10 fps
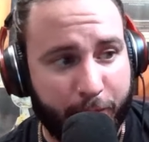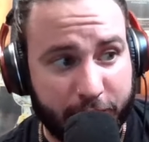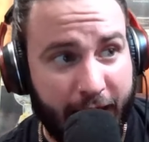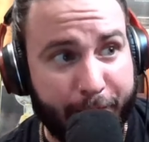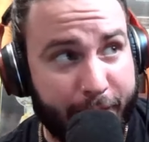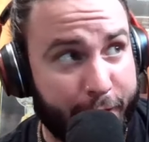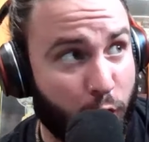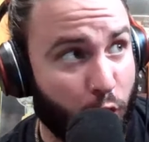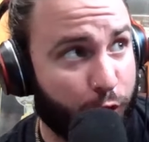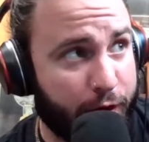I'm glad my
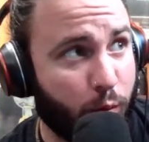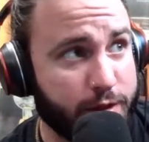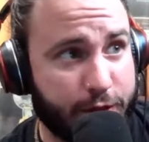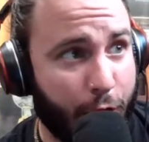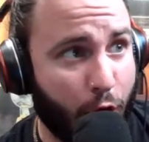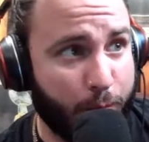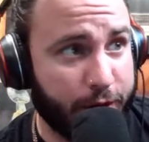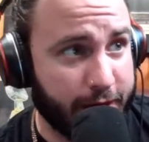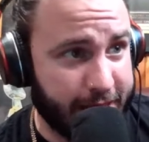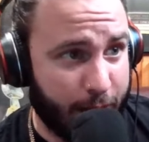girlfriend wasn't
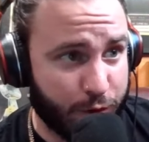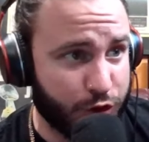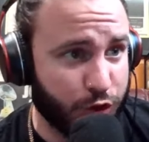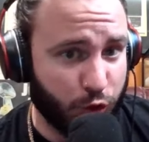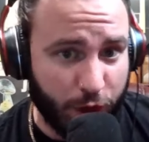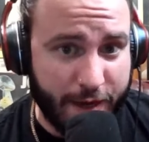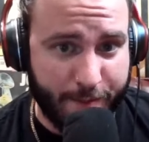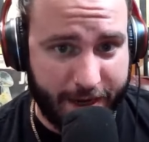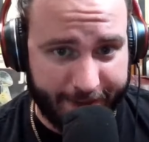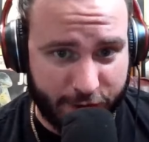home because I was
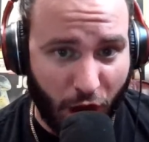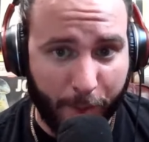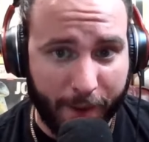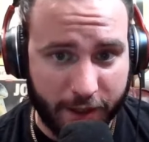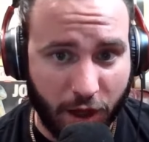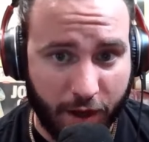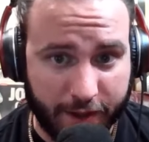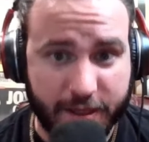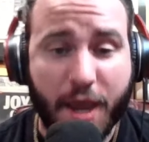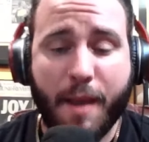screaming at the top of my
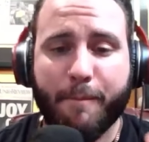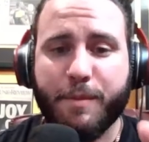lungs